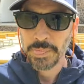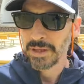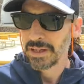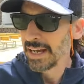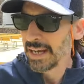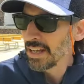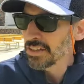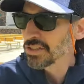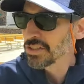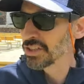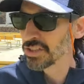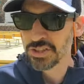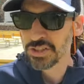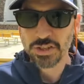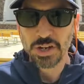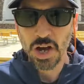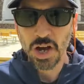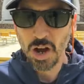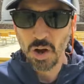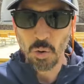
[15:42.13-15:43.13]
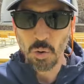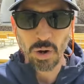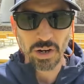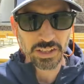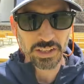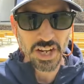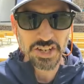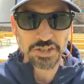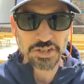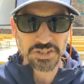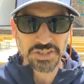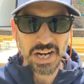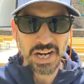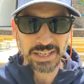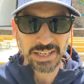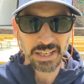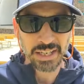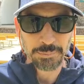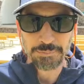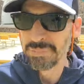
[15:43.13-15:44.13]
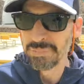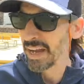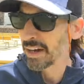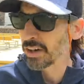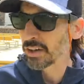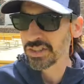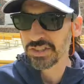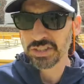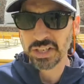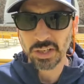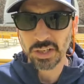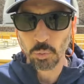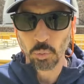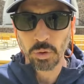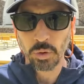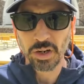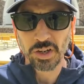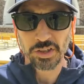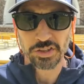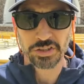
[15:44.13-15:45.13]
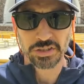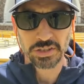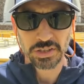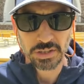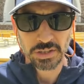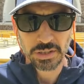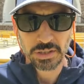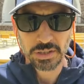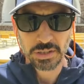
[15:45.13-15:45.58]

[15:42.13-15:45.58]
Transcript: Answer is no. Our country's not getting better, it's getting worse.